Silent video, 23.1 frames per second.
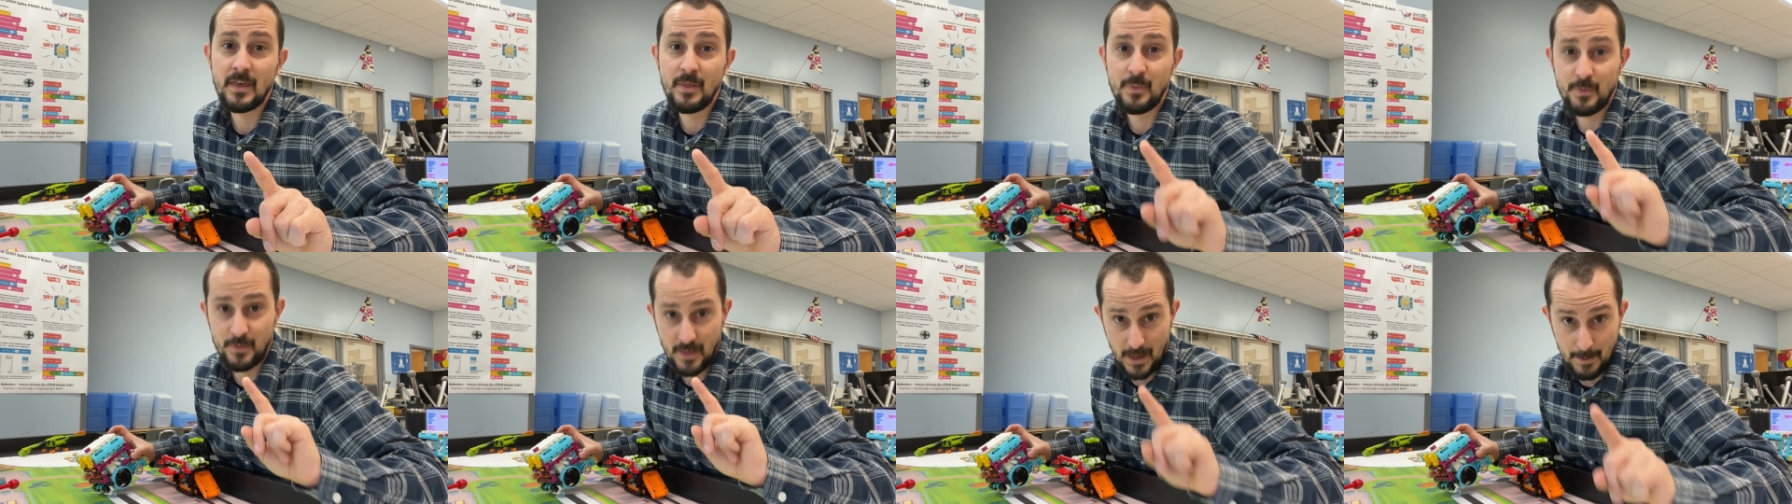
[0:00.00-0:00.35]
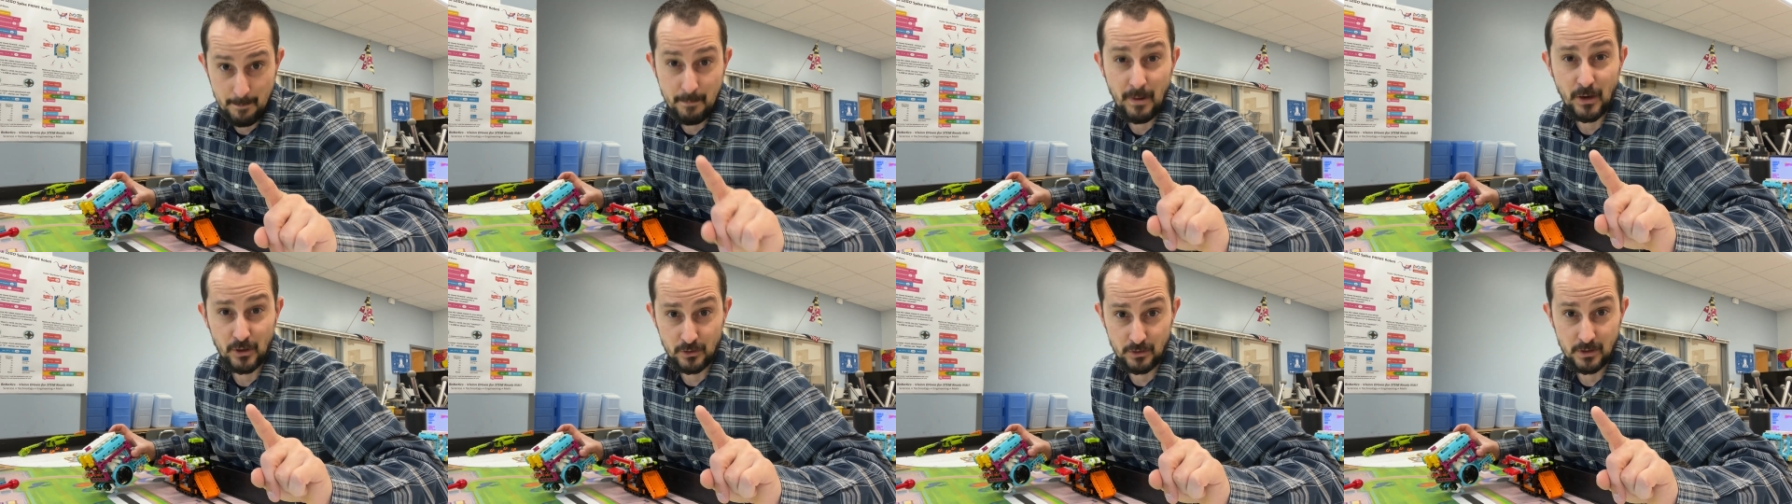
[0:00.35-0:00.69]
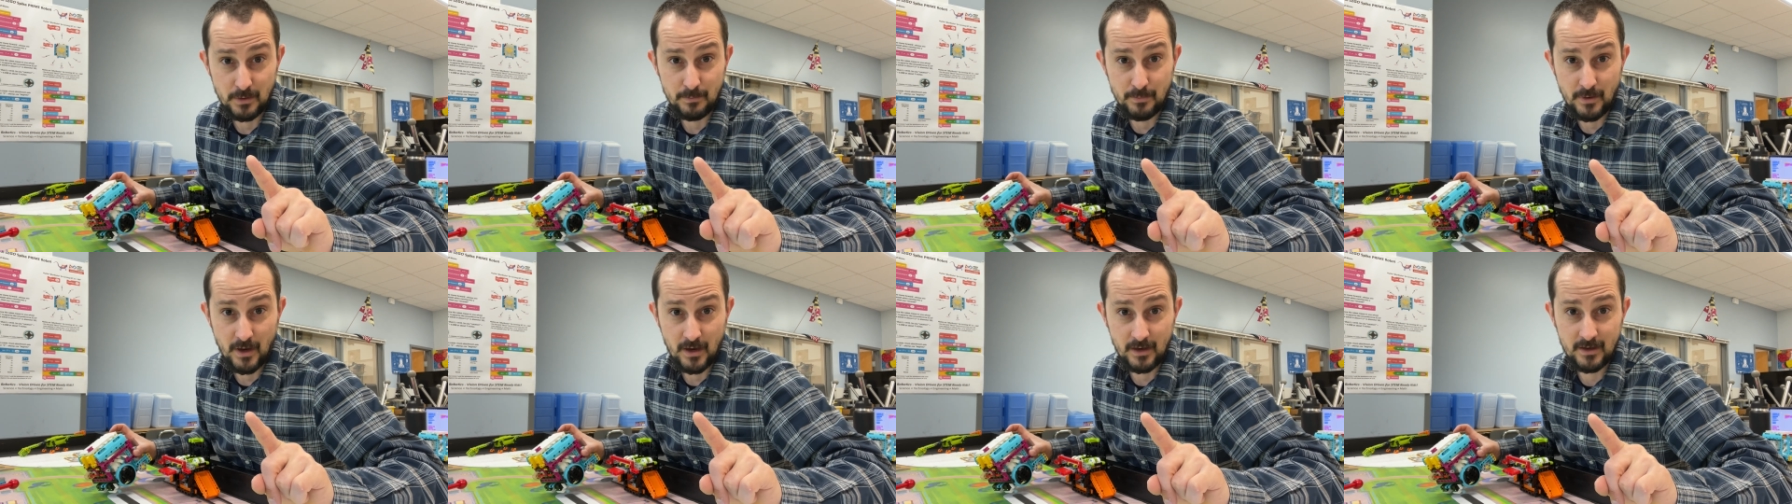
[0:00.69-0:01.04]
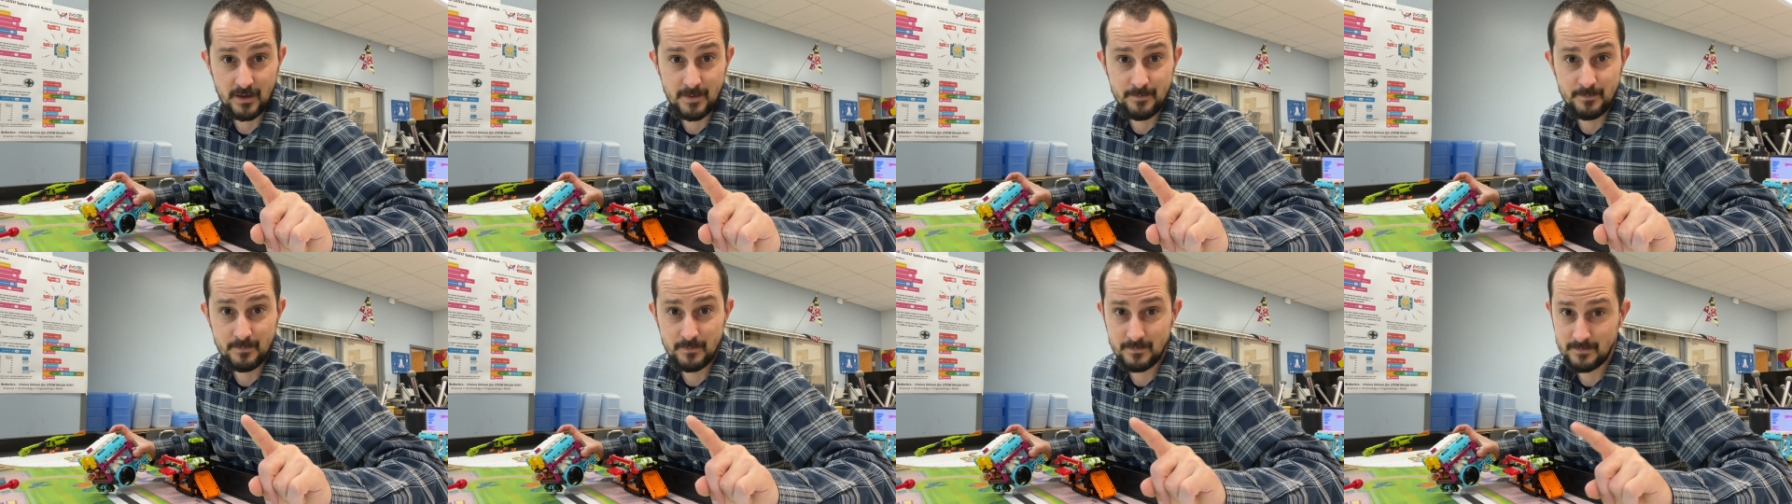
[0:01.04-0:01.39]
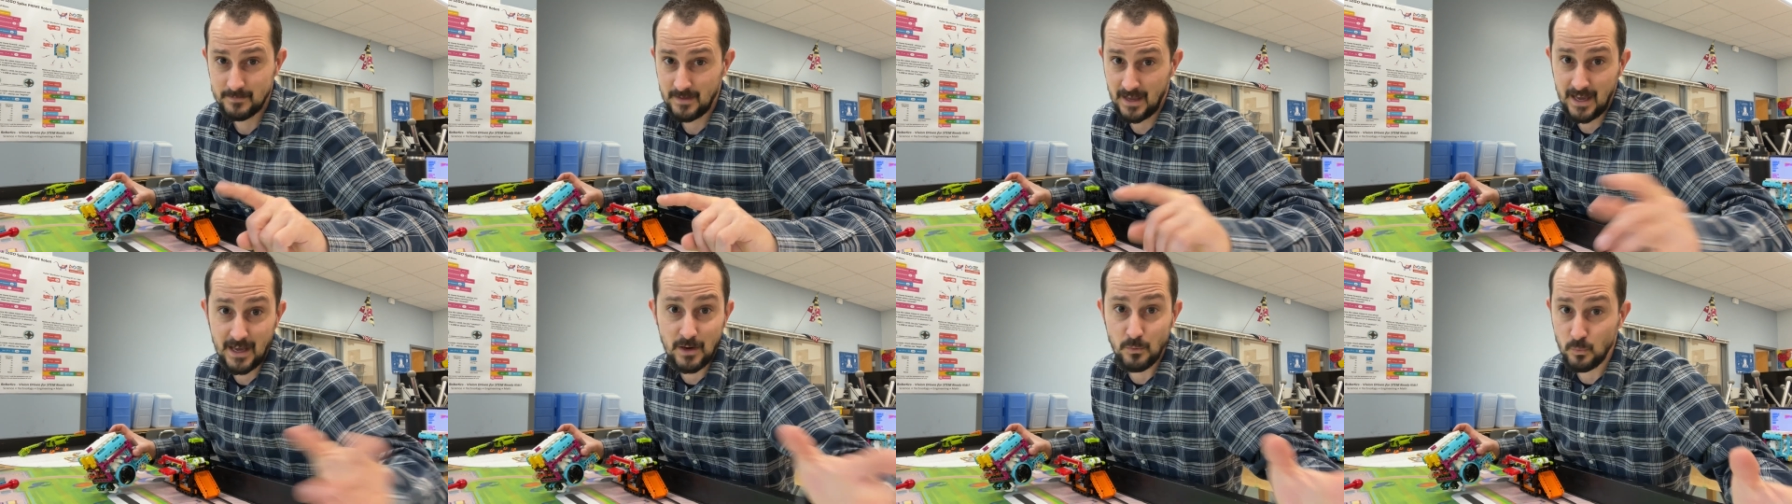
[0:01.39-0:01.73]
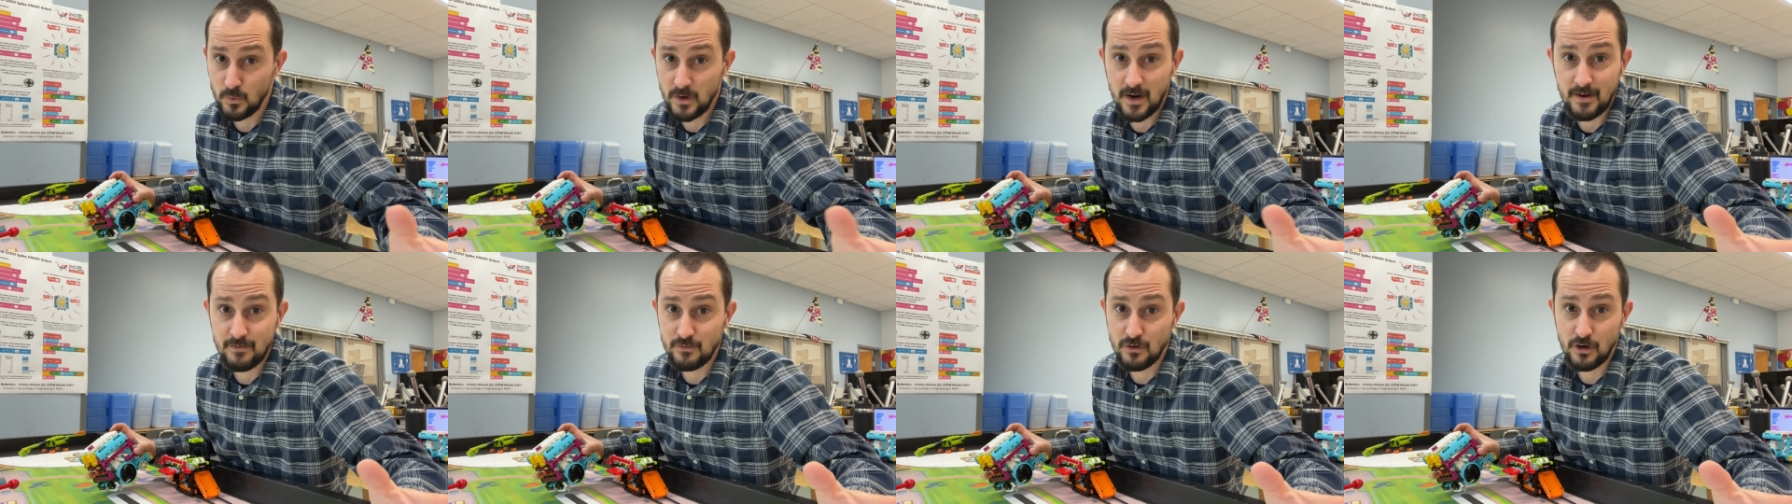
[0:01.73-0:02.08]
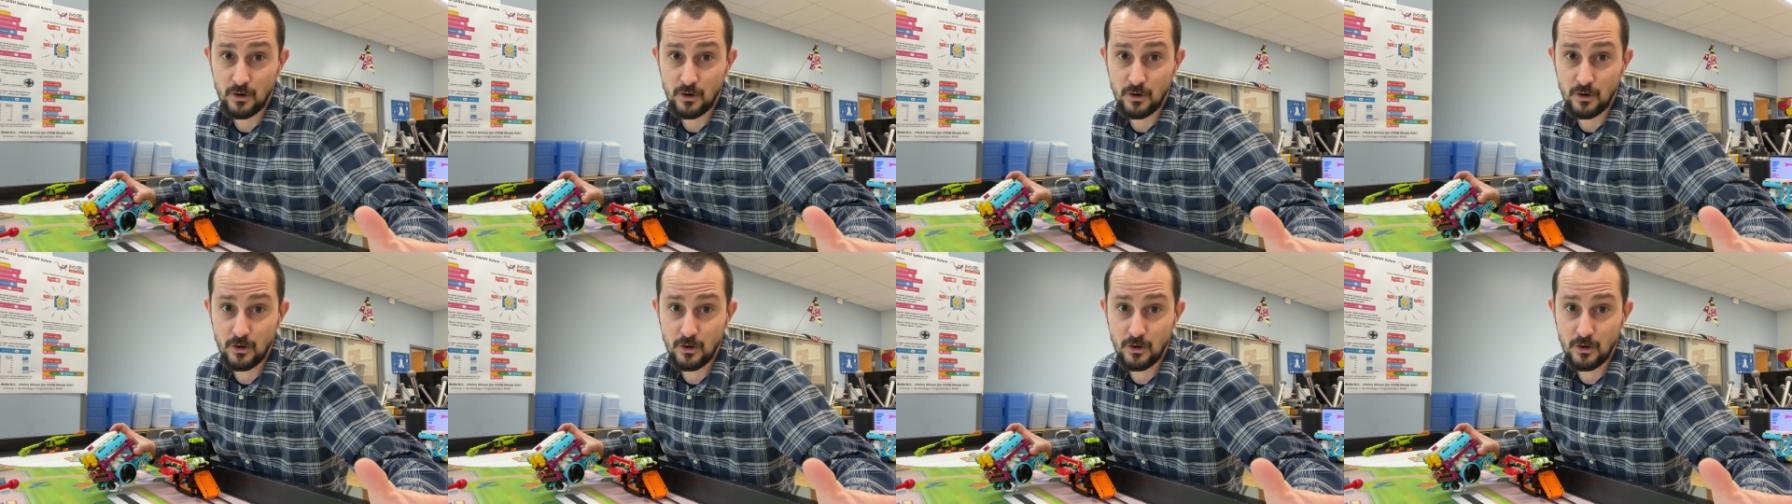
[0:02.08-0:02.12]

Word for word: that penalty puck and whatever